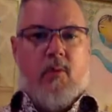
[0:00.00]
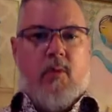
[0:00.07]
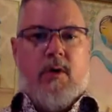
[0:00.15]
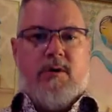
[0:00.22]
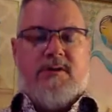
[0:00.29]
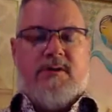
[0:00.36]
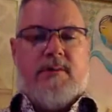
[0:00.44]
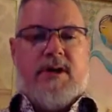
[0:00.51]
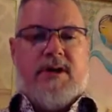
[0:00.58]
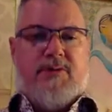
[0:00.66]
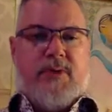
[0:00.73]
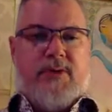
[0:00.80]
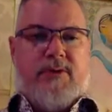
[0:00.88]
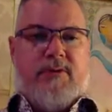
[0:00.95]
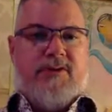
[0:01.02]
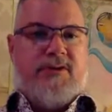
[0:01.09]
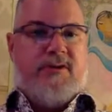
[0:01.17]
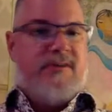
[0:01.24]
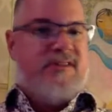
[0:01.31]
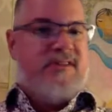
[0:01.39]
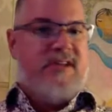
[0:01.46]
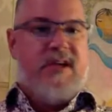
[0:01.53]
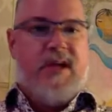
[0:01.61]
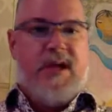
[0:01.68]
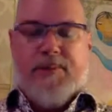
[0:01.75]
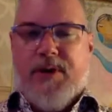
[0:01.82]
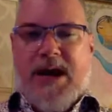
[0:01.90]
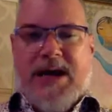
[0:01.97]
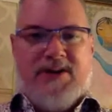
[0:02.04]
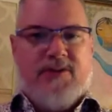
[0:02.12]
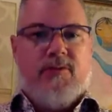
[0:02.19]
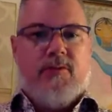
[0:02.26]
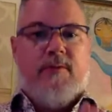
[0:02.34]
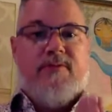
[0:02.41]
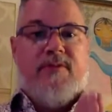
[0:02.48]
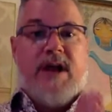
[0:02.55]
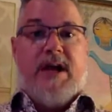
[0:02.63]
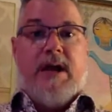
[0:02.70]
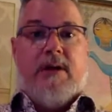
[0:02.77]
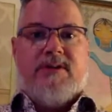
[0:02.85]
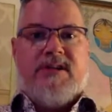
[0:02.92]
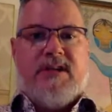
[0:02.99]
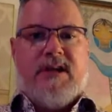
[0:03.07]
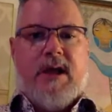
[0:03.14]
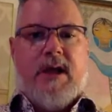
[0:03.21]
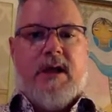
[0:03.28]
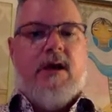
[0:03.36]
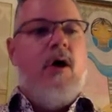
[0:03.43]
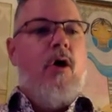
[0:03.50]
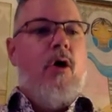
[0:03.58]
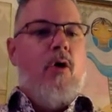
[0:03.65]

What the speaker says: world so much, whether it's sitting in a practice room for 8 hours a day